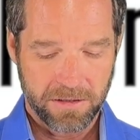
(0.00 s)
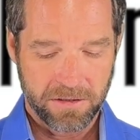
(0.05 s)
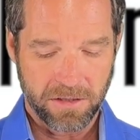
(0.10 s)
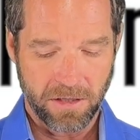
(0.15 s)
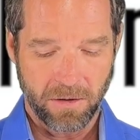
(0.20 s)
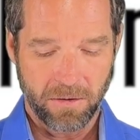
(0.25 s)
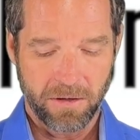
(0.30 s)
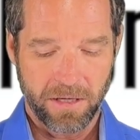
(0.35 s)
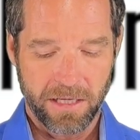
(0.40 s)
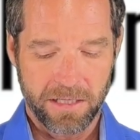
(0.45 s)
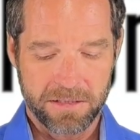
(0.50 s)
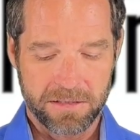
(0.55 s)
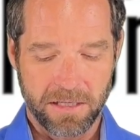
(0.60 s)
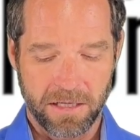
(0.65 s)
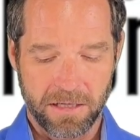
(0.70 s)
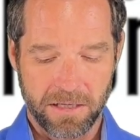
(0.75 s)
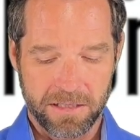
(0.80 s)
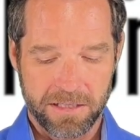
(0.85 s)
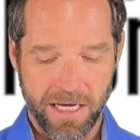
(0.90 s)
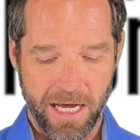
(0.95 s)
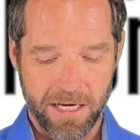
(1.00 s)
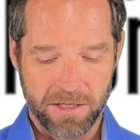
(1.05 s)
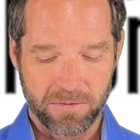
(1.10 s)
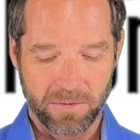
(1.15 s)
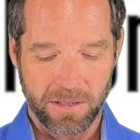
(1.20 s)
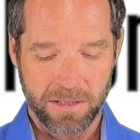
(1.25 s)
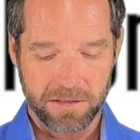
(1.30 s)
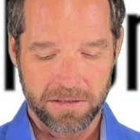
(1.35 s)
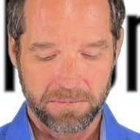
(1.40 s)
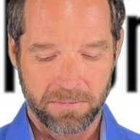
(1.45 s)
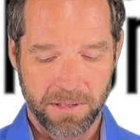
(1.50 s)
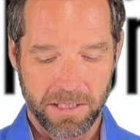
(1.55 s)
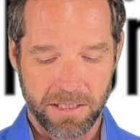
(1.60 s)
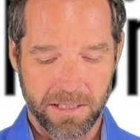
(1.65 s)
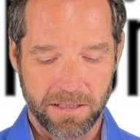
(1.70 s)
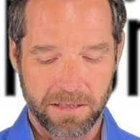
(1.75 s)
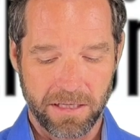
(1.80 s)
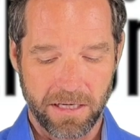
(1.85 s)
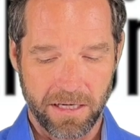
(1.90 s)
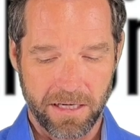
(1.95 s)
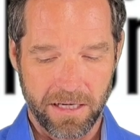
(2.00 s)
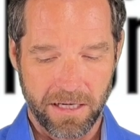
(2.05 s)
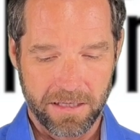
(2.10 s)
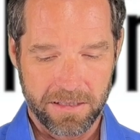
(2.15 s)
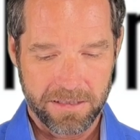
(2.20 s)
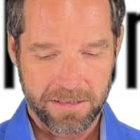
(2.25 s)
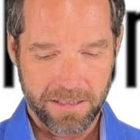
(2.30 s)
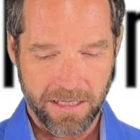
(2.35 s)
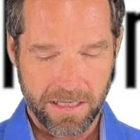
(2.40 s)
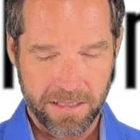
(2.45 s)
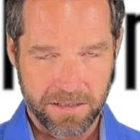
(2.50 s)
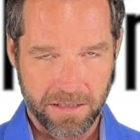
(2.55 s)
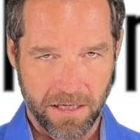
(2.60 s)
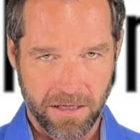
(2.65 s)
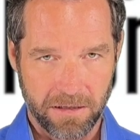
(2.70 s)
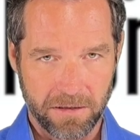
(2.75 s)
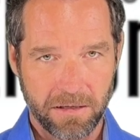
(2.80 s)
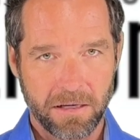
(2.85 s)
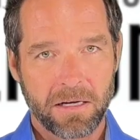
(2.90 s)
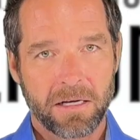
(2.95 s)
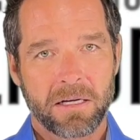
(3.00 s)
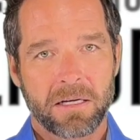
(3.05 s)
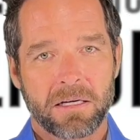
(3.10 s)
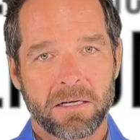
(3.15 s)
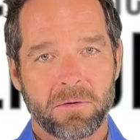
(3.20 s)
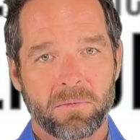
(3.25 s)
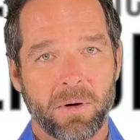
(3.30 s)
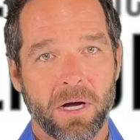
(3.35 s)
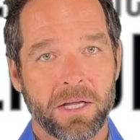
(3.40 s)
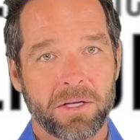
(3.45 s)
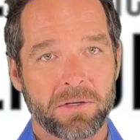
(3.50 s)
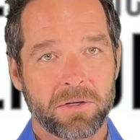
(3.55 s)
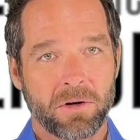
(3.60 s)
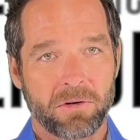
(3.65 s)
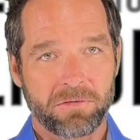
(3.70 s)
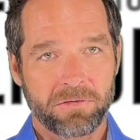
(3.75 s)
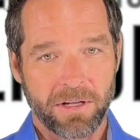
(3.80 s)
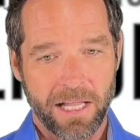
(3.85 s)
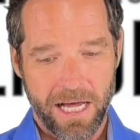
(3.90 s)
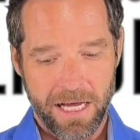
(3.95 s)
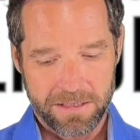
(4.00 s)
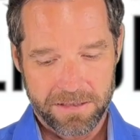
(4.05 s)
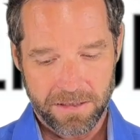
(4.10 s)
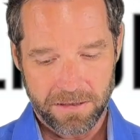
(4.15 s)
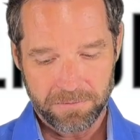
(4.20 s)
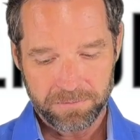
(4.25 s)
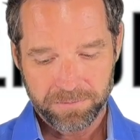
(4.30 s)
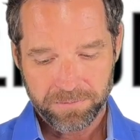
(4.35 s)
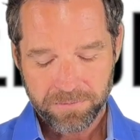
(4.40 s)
So it's going to attach while it's big, and then it kind of stays on while you go flaccid.